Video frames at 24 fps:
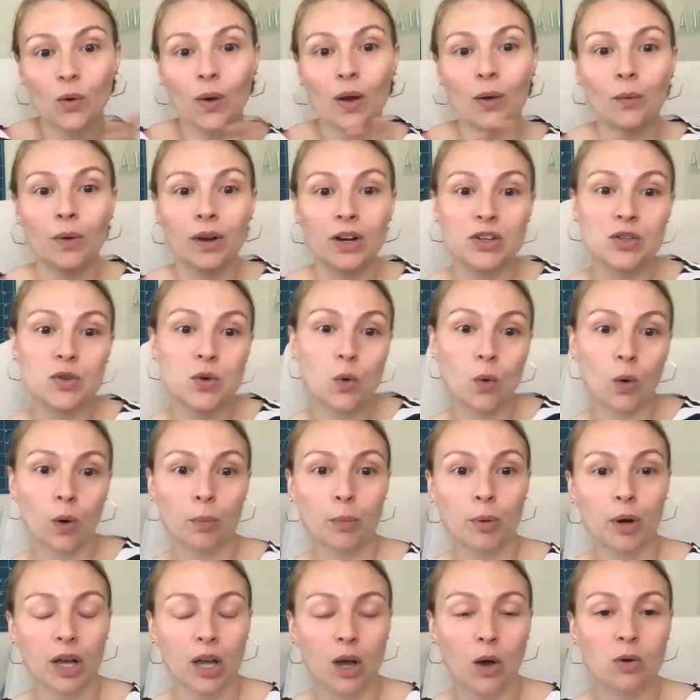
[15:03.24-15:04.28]
I want to do
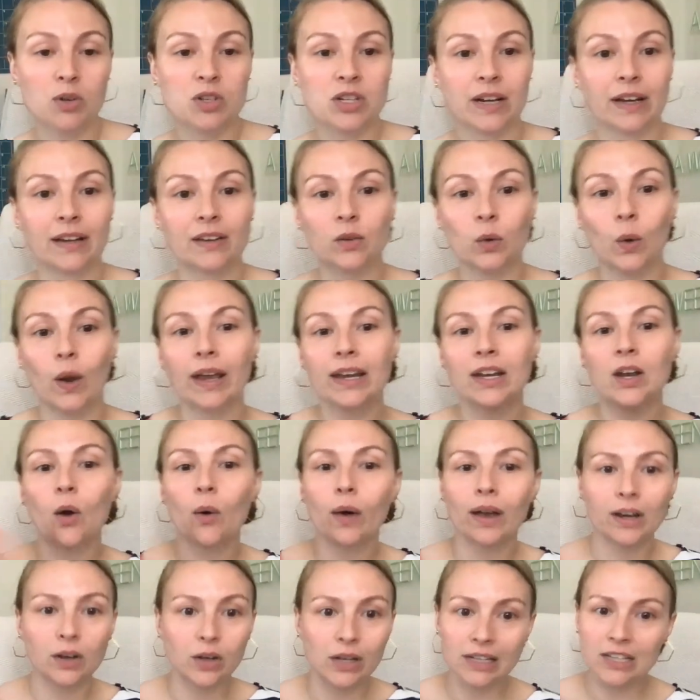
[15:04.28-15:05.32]
corporate coaching. So I know
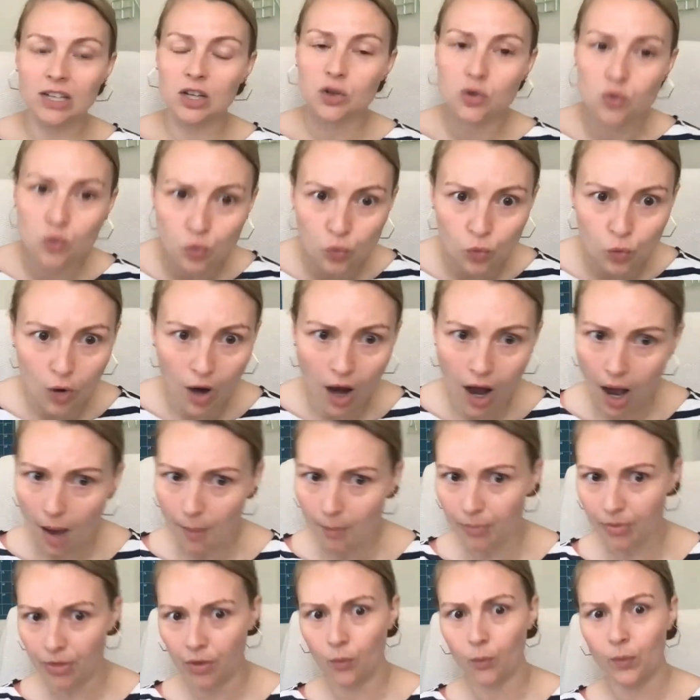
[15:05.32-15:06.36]
I need to
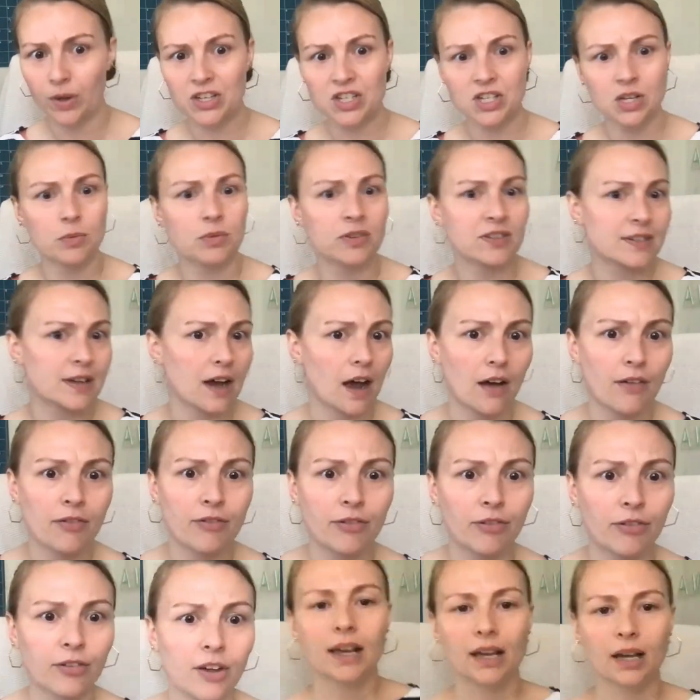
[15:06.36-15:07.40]
drop the witchy stuff,